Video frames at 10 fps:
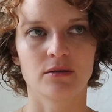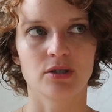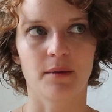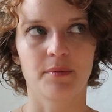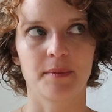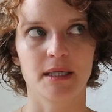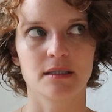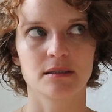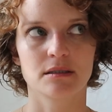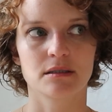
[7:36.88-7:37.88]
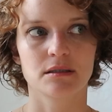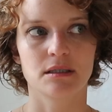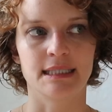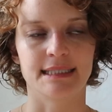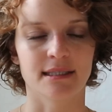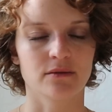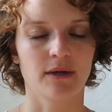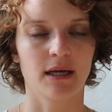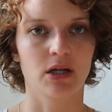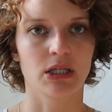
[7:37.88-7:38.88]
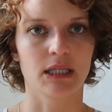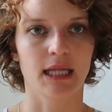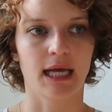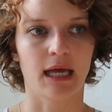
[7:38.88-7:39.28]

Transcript: shop because it doesn't wrinkle